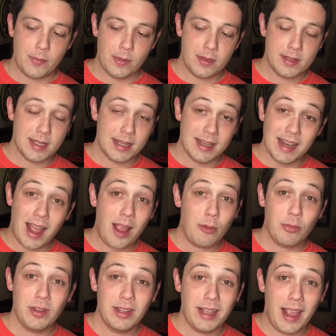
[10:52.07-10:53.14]
to not
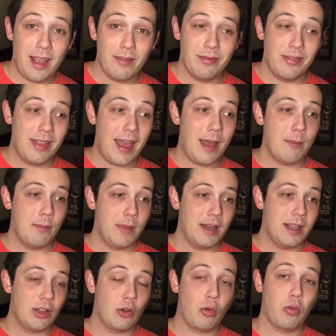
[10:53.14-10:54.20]
really have that
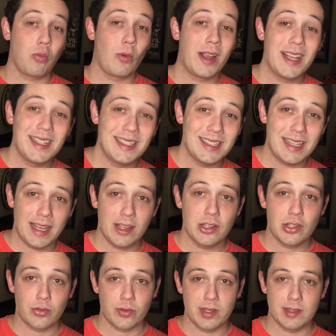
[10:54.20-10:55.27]
many crazy
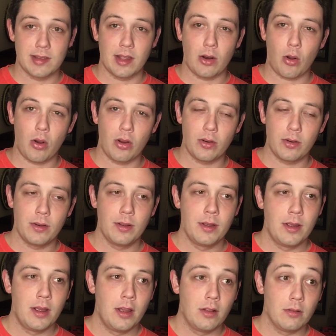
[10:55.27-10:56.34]
injuries that aren't
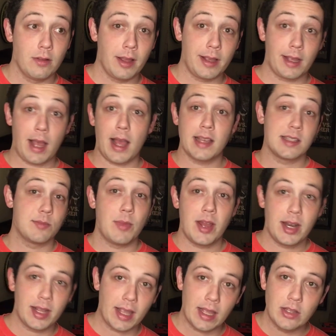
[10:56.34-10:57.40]
like
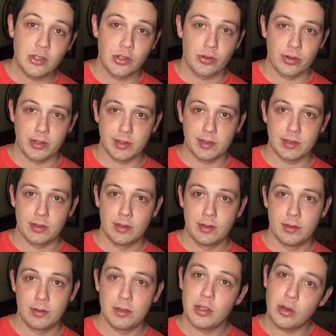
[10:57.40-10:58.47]
cosmetic injuries,
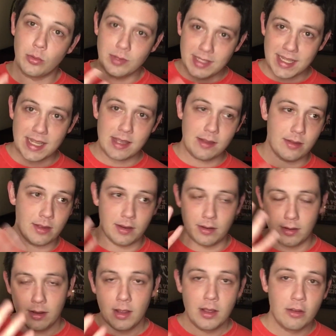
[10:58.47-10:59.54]
you know, teeth and
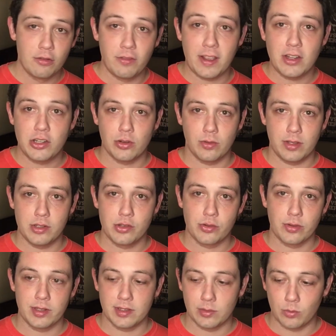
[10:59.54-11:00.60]
facial
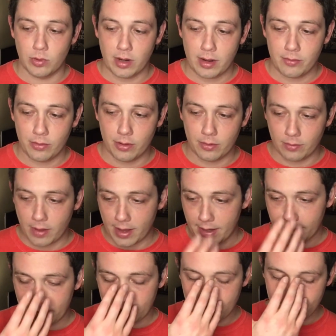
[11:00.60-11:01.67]
injuries and whatever, like